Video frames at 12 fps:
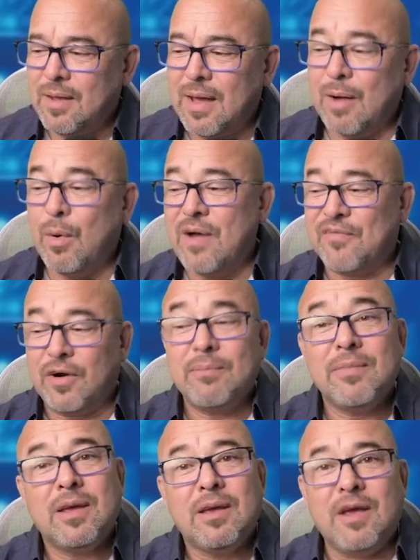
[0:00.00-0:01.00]

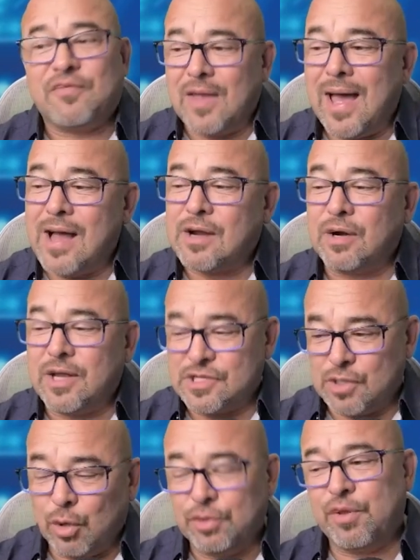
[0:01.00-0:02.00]
However, if the hacker
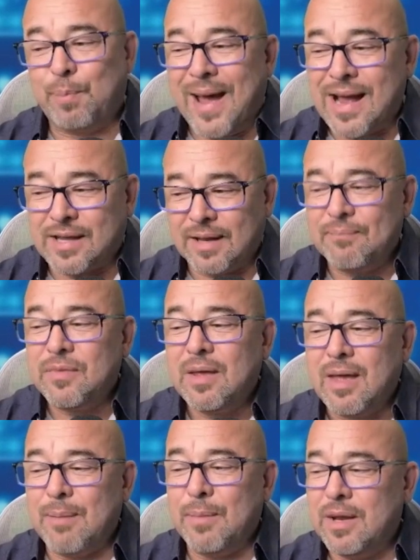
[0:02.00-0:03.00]
gets a hold of the packet
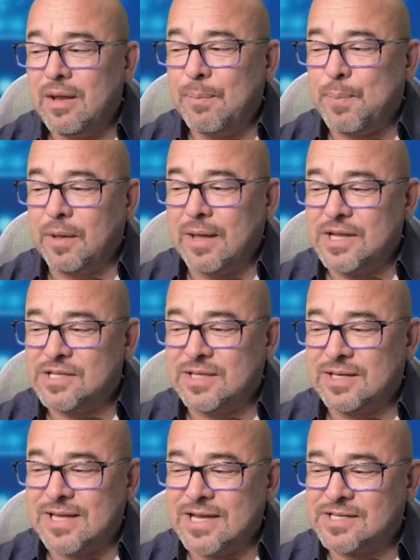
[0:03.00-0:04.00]
and manipulates
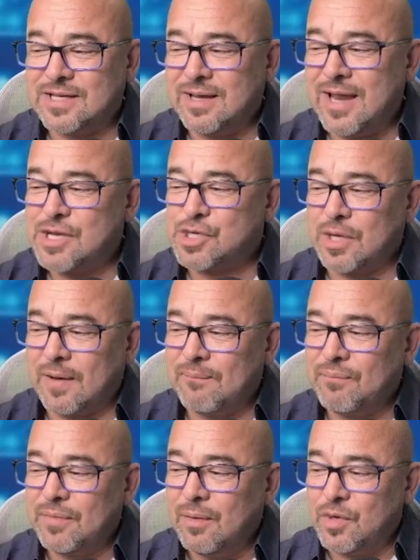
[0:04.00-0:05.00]
the destination,